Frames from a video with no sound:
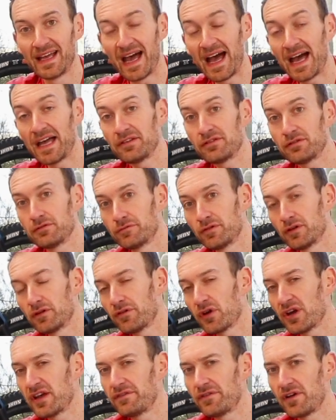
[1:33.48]
And for
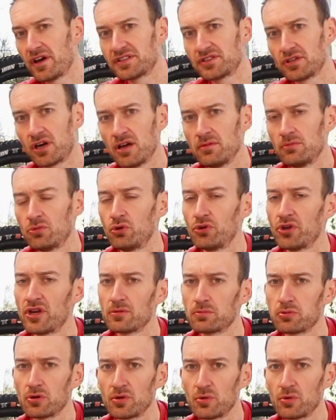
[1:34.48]
the very first time, although it